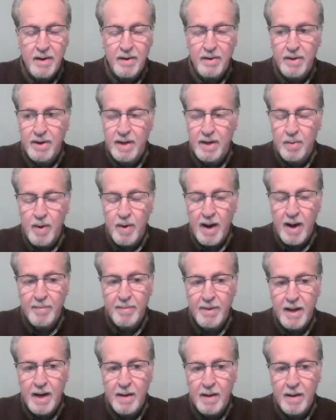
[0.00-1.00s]
They're looking to
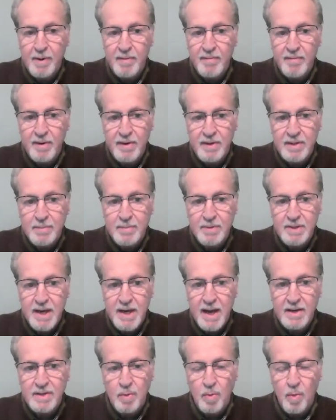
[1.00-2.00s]
ramp that up in a very
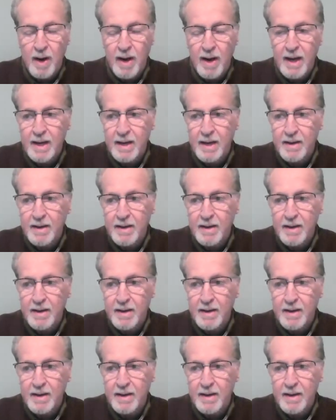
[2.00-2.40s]
substantial way.